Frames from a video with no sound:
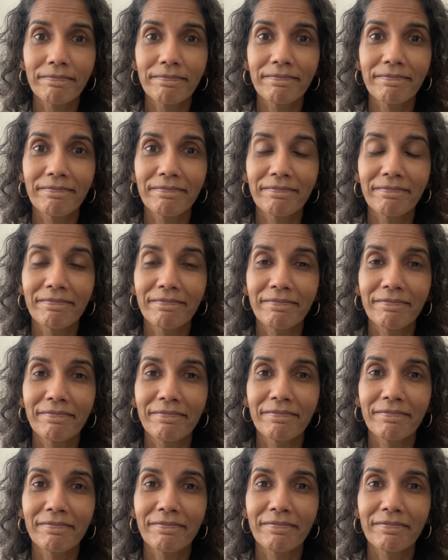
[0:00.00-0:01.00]

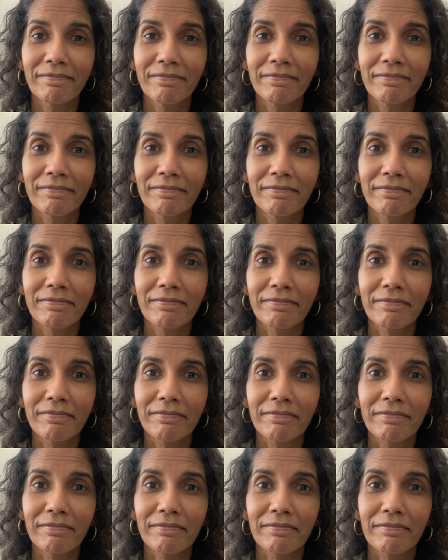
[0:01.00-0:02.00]

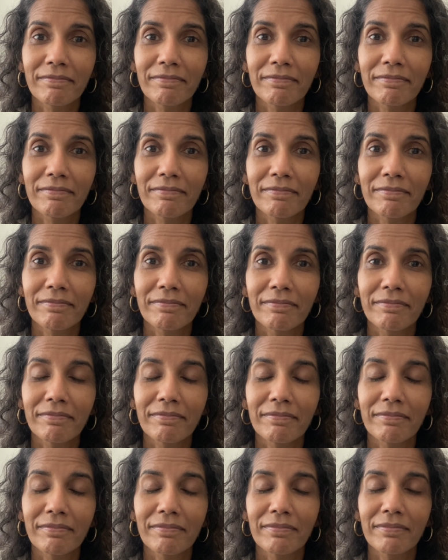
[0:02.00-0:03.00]

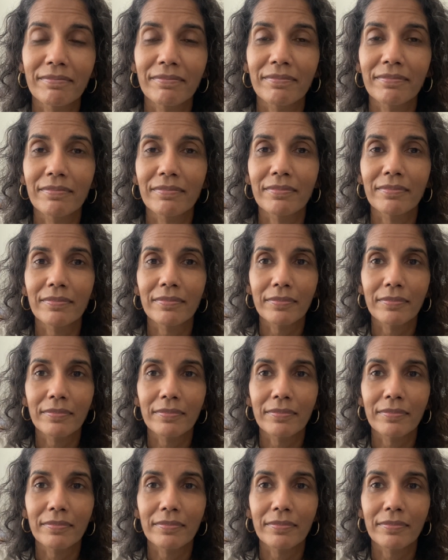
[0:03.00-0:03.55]
(no one is talking)